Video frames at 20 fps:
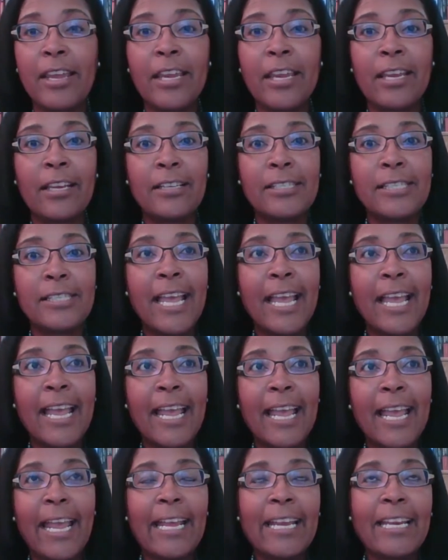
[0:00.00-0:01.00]
And
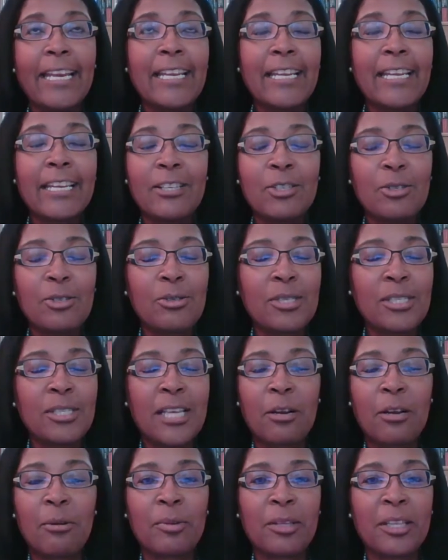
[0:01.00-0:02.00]
any issues
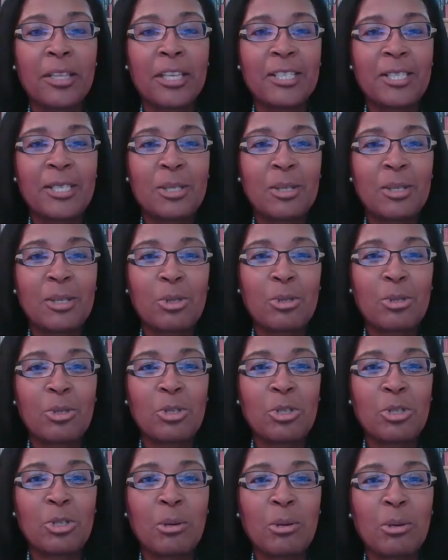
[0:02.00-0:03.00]
that are related to social
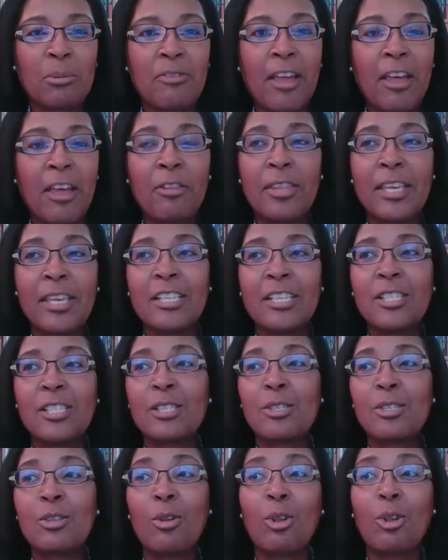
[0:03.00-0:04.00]
determinants of health
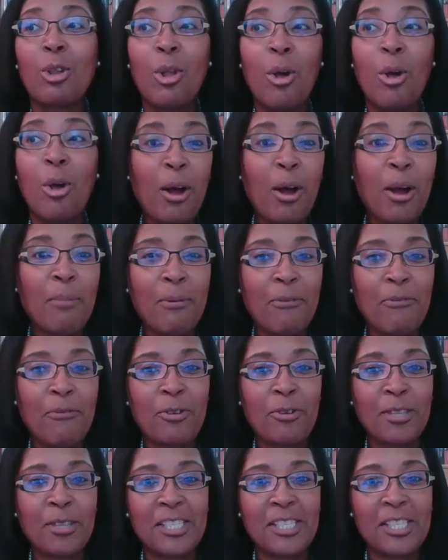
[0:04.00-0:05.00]
exist long
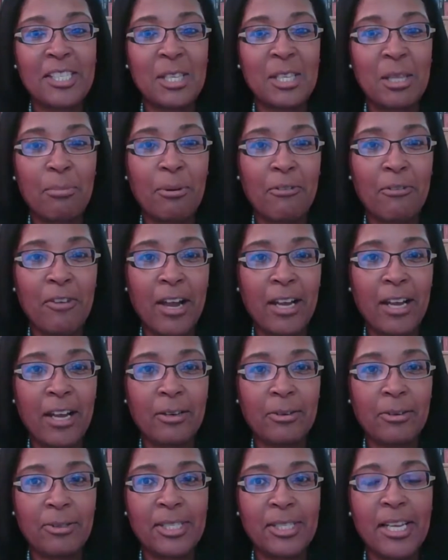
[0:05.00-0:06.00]
before they see the
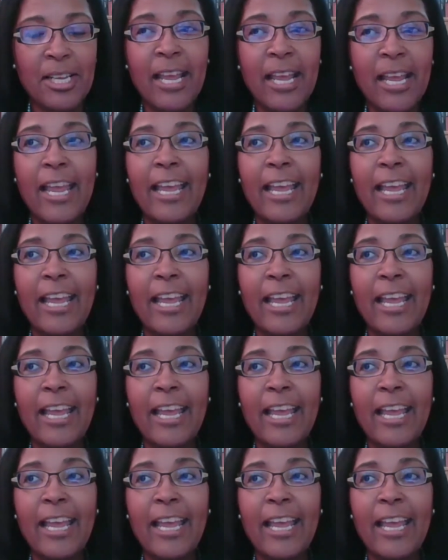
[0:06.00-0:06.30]
providers.